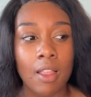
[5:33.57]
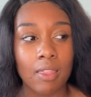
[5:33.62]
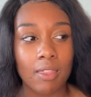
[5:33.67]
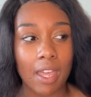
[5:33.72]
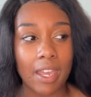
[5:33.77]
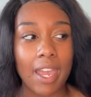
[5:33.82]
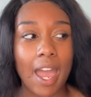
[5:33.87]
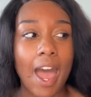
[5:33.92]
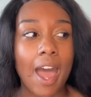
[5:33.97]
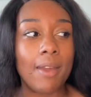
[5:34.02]

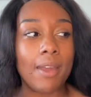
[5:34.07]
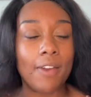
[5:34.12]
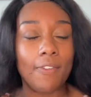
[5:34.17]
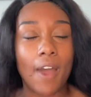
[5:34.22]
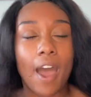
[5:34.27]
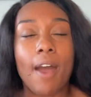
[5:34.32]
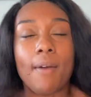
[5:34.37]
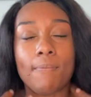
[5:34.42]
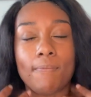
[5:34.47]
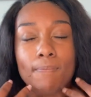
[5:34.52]
Like
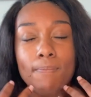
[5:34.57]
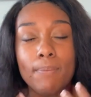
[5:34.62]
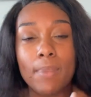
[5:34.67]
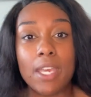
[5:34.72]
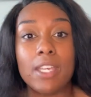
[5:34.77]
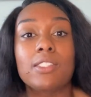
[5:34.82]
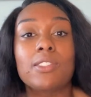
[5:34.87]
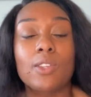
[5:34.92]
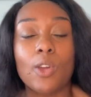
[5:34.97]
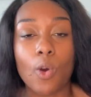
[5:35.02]
I
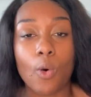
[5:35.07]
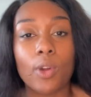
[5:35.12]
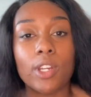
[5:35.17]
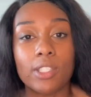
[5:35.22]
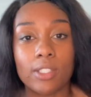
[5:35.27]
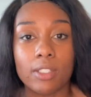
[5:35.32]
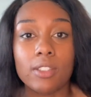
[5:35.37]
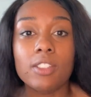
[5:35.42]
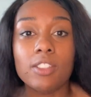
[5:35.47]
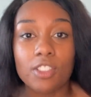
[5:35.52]
miss
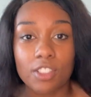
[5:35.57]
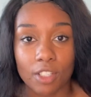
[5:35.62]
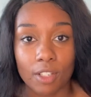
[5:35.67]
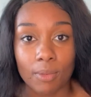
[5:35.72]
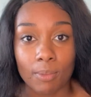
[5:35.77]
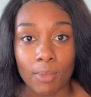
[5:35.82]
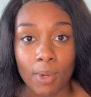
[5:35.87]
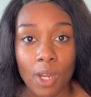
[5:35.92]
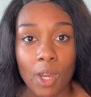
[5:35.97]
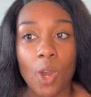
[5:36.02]
going to the
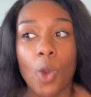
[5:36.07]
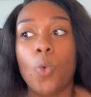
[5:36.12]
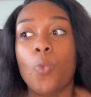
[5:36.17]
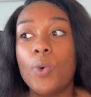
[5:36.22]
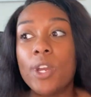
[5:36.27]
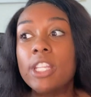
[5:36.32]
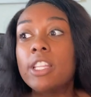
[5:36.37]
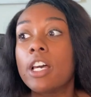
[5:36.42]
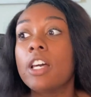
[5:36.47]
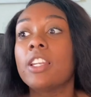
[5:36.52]
gym.
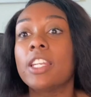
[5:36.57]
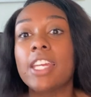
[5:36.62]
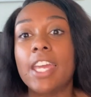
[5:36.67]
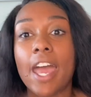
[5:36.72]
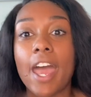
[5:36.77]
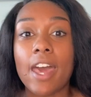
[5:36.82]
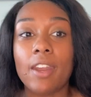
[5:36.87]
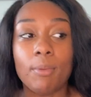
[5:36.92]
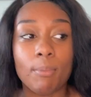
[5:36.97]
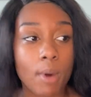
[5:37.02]
We literally
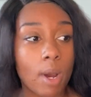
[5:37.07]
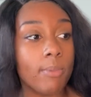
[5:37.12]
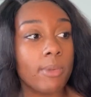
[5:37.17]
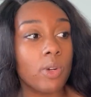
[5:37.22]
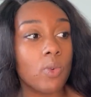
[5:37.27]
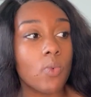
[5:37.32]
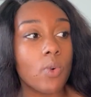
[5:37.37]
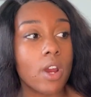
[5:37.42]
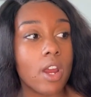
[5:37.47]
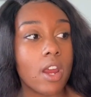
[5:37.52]
had a
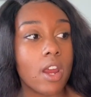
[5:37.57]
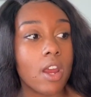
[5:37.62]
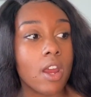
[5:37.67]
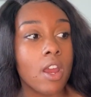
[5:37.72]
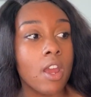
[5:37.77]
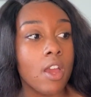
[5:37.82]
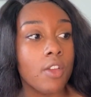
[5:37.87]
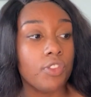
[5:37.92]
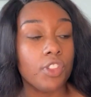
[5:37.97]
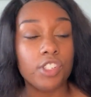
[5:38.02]
moment
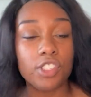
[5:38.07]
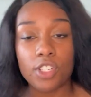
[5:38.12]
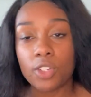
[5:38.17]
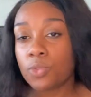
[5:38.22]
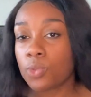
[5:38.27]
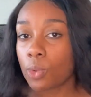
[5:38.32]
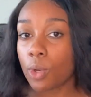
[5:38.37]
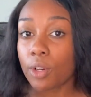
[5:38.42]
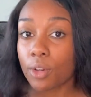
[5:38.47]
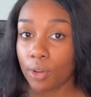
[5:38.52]
where the
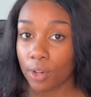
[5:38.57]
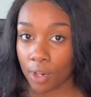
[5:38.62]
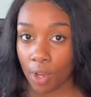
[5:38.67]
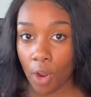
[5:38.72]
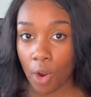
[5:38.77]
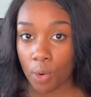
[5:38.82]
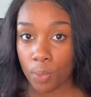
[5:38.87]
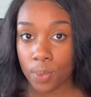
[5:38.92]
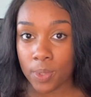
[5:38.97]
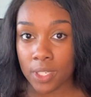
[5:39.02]
gyms weren't going to
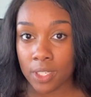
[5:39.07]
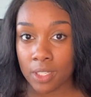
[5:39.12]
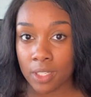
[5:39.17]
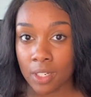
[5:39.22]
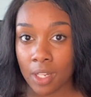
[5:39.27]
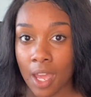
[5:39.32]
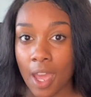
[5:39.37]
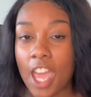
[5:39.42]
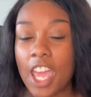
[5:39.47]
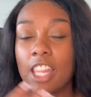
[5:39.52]
open,
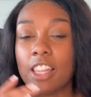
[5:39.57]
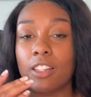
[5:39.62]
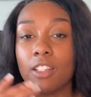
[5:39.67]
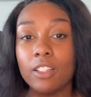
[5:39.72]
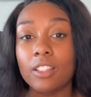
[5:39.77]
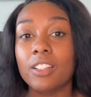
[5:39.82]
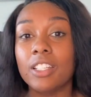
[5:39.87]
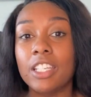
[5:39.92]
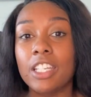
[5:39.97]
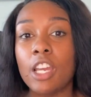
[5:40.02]
and
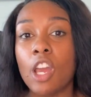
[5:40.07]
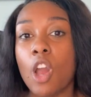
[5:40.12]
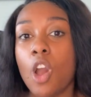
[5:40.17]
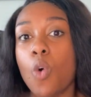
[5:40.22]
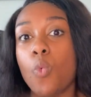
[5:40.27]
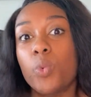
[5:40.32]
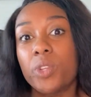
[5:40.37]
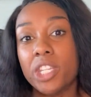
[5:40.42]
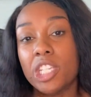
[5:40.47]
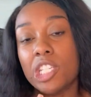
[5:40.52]
literally
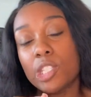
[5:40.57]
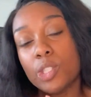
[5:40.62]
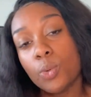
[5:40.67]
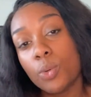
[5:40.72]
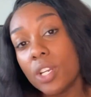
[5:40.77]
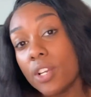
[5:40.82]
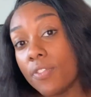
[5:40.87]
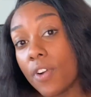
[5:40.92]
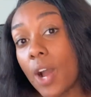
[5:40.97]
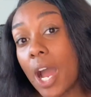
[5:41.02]
within
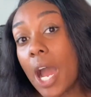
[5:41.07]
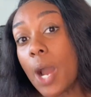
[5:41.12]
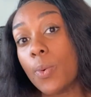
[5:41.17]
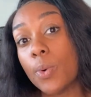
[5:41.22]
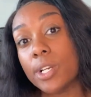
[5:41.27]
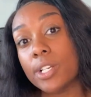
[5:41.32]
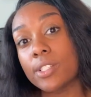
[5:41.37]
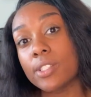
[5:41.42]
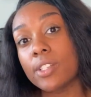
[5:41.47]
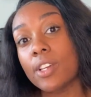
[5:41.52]
24
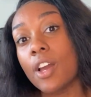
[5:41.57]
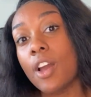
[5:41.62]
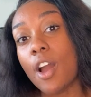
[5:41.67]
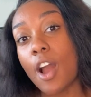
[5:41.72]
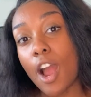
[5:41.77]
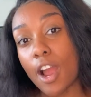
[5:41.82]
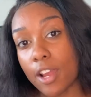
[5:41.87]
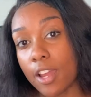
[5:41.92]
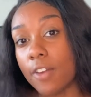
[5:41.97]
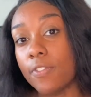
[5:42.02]
hours
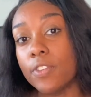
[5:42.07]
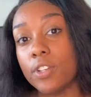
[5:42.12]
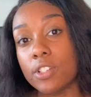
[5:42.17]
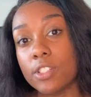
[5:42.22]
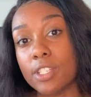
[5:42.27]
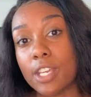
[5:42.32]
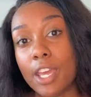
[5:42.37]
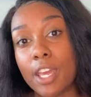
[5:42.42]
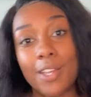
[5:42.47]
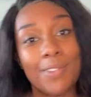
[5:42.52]
our governor
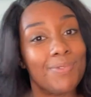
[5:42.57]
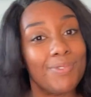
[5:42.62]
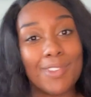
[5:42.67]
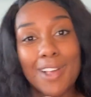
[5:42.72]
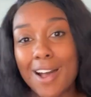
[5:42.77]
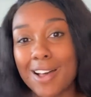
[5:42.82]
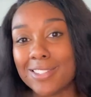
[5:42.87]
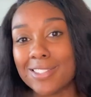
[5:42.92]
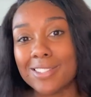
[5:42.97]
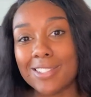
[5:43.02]
said,
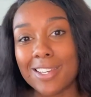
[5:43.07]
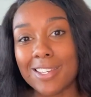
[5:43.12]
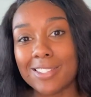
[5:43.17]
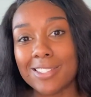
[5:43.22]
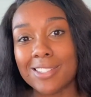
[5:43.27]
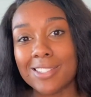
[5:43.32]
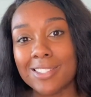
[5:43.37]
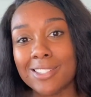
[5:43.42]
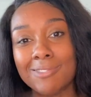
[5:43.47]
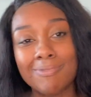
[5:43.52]
nah
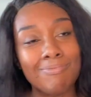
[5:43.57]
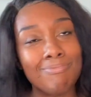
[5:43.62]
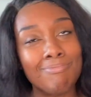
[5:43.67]
sis,